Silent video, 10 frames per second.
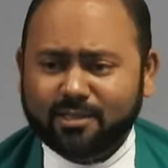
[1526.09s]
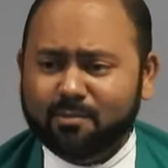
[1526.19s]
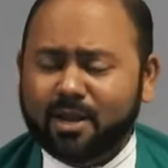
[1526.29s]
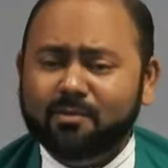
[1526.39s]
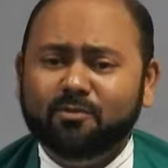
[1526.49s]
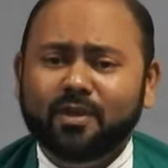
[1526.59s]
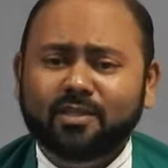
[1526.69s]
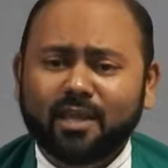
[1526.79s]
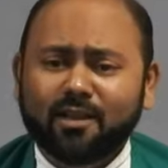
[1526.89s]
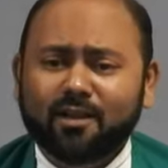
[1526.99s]
sometimes we
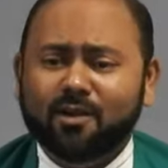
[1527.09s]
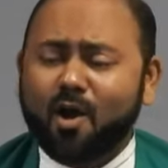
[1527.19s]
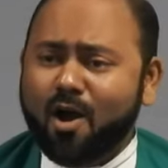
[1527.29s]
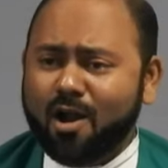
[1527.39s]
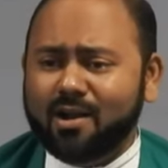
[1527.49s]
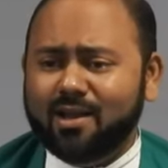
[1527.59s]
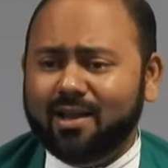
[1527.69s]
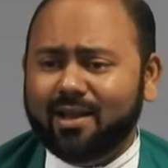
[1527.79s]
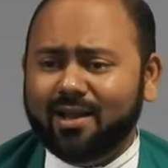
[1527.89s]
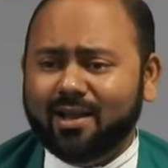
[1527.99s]
think God
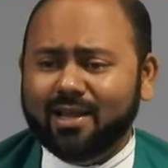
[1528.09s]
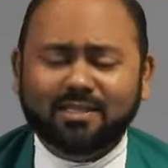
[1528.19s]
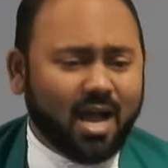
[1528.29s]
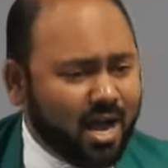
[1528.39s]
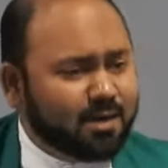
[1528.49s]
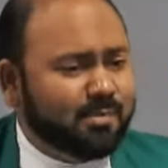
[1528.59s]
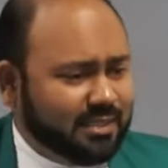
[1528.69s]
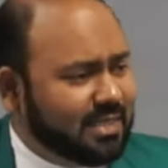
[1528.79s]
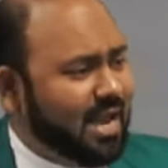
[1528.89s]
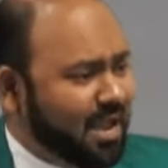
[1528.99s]
is our
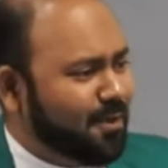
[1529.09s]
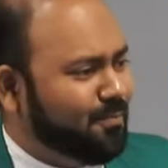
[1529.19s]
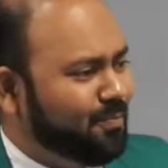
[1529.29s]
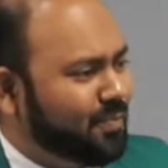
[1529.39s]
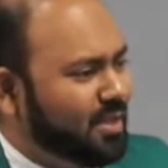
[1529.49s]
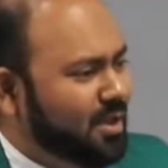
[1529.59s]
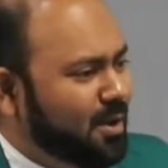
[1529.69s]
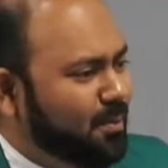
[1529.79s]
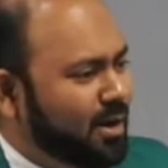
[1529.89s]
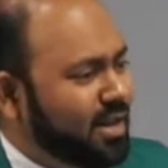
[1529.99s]
Messiah,
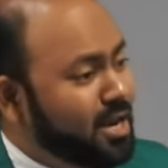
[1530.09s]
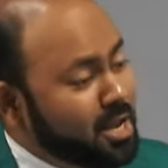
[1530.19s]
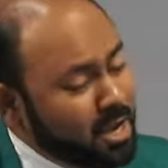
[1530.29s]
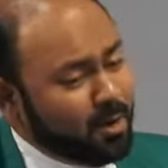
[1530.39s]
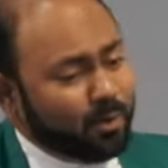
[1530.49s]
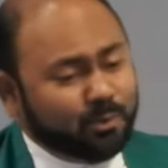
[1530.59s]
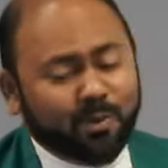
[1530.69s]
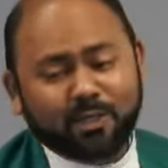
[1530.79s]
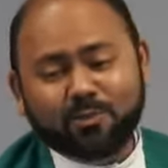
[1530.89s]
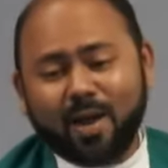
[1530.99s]
but in
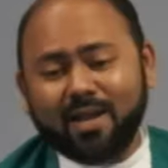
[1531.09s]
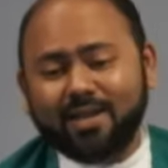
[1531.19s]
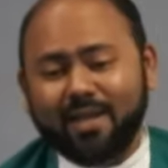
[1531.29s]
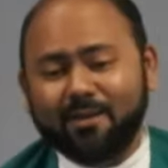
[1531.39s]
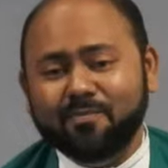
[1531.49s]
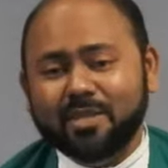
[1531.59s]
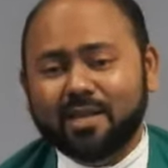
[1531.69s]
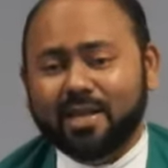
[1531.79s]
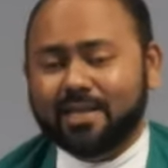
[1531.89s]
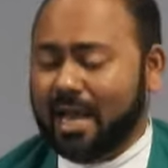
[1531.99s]
eco-spirituality,
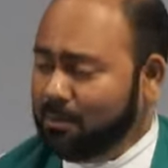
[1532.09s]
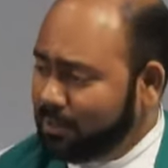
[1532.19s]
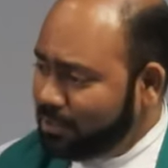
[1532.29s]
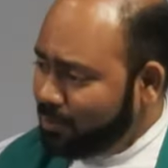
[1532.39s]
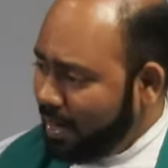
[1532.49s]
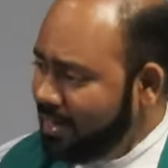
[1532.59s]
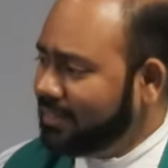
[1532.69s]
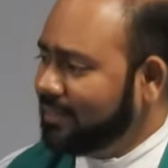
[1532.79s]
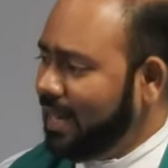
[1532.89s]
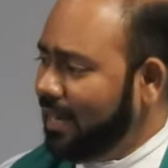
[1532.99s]
it helps us to
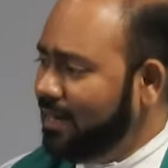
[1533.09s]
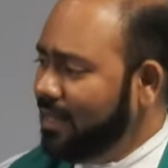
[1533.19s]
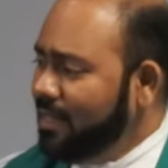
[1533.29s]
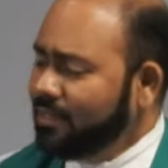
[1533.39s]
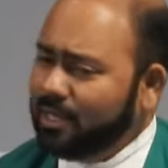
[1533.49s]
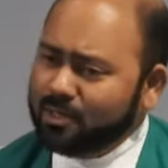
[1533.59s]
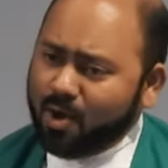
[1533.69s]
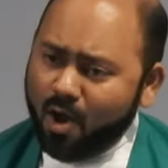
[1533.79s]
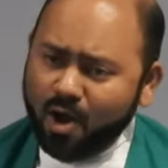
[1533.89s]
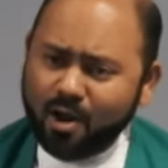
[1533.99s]
understand that
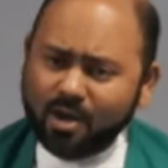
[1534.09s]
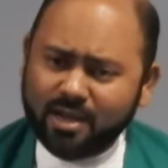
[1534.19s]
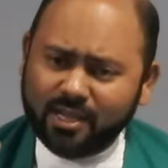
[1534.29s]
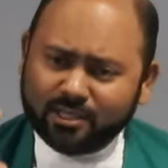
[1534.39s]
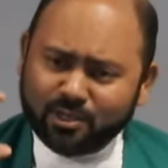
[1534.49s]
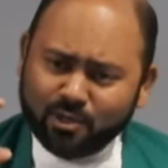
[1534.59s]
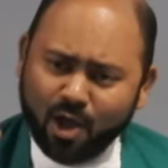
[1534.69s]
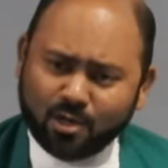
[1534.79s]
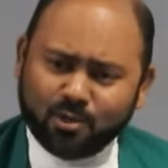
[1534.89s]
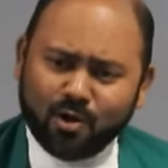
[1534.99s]
God is
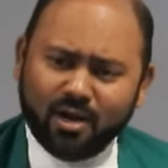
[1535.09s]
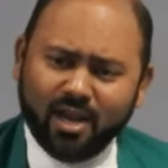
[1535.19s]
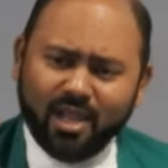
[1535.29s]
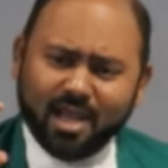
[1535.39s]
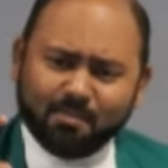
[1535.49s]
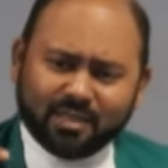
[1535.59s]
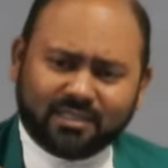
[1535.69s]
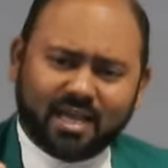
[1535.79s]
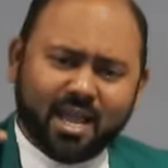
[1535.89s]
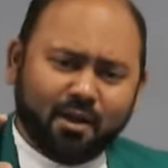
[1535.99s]
not only a
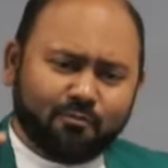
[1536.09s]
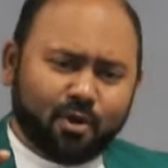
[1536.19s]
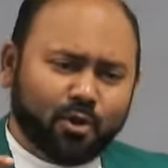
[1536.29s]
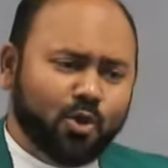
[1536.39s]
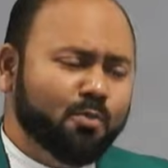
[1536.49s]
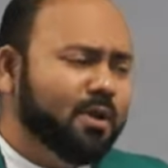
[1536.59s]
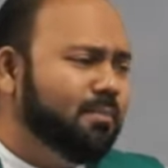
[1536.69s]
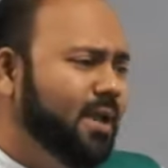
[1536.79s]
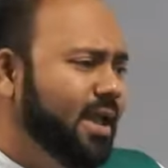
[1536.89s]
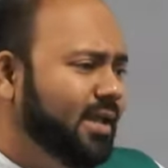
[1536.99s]
Messiah for
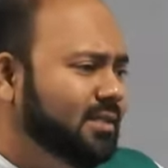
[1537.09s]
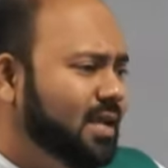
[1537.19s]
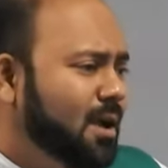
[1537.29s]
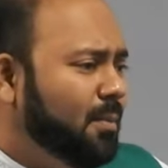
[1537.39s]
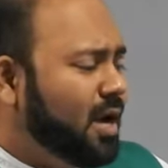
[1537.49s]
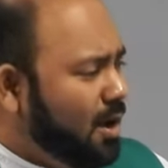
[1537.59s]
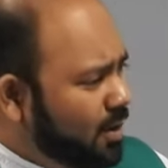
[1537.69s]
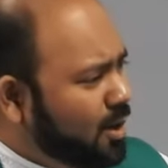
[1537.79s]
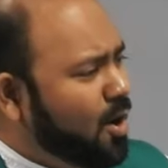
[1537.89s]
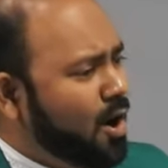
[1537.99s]
human beings, but
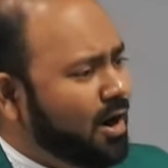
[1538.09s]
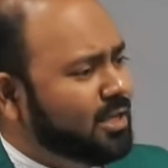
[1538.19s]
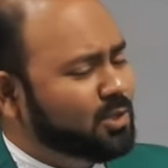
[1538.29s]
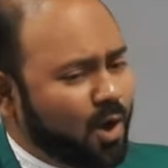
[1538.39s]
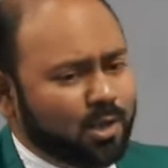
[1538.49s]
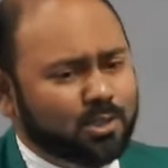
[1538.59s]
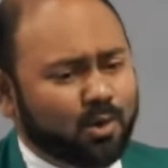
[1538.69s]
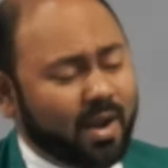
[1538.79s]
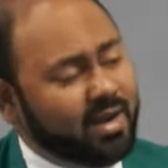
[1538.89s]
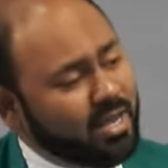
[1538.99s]
our God is
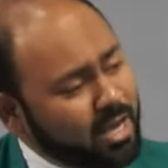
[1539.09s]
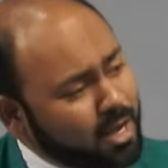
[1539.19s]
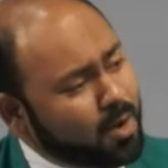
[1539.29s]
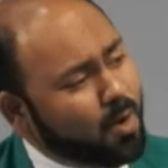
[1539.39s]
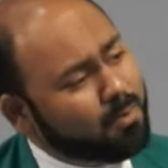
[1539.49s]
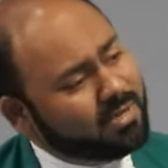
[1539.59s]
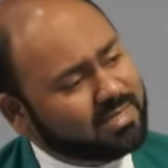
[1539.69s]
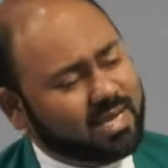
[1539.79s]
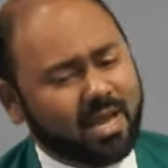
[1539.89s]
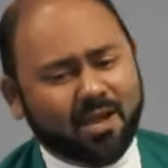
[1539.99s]
also an
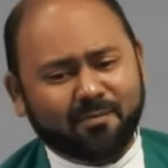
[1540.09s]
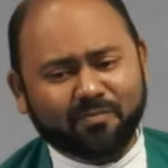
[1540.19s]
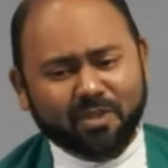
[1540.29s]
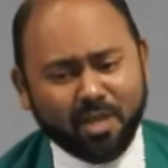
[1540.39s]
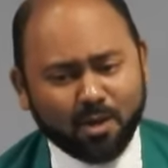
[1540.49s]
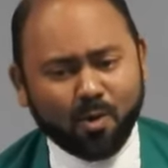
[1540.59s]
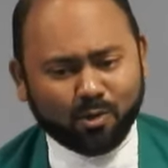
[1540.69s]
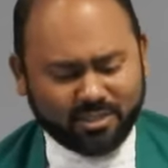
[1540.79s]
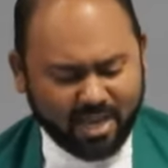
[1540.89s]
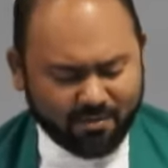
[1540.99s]
eco-Messiah,
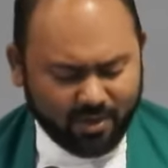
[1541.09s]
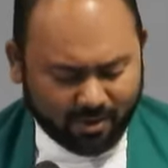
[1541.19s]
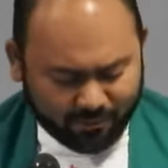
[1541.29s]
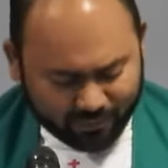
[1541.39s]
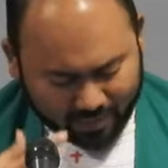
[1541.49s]
eco-Savior.